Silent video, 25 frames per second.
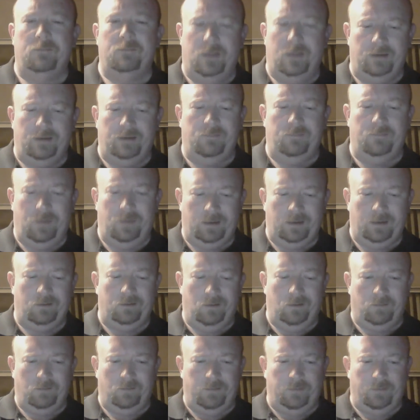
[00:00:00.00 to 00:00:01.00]
Getting
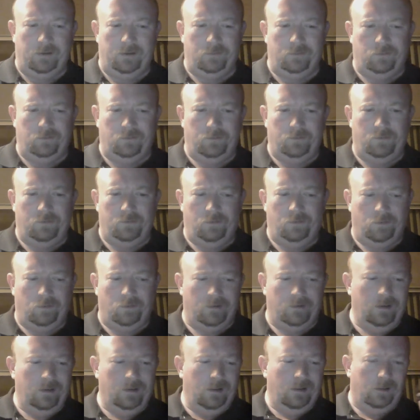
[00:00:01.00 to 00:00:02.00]
toffee notes for sure.
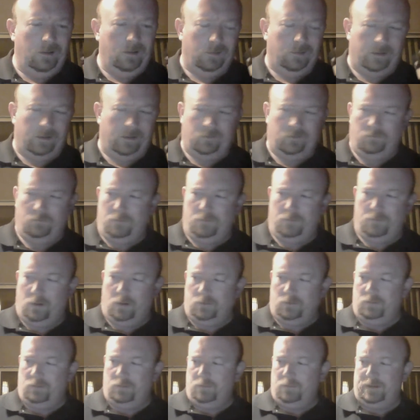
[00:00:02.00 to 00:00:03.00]
Lots of
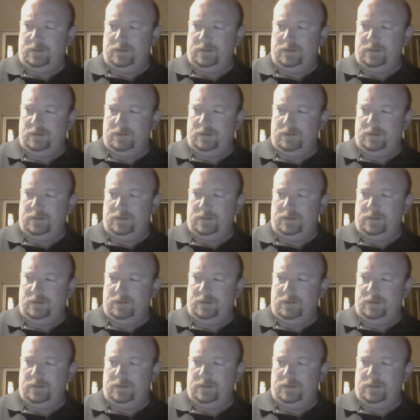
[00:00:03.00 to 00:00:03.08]
malt, but